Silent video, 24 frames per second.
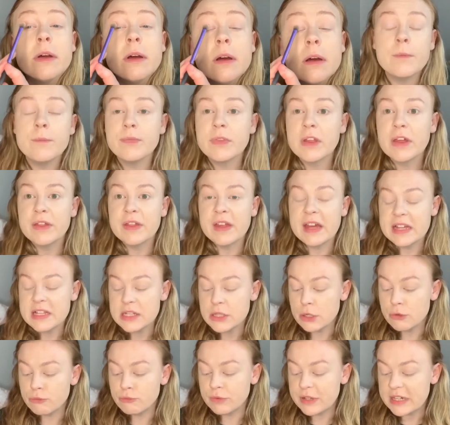This
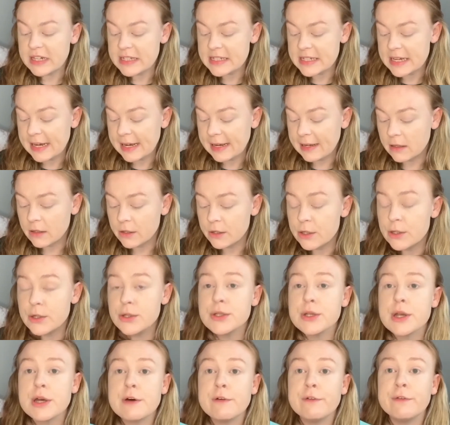retails
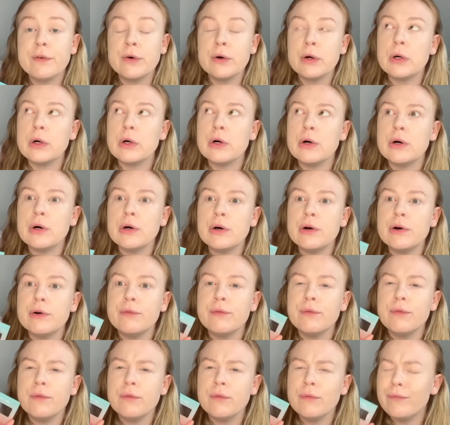for
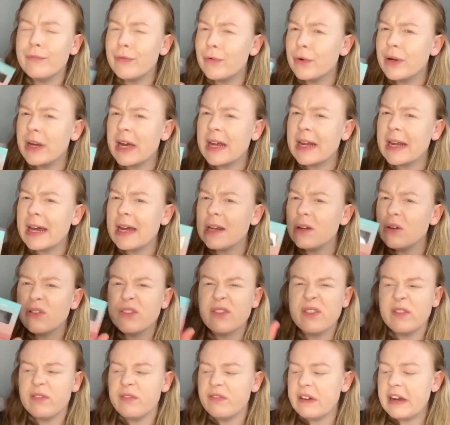£4.99 or
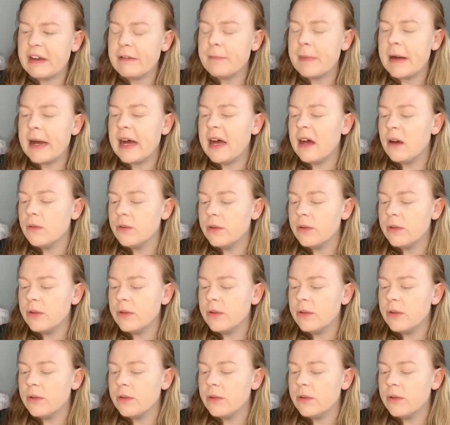£5,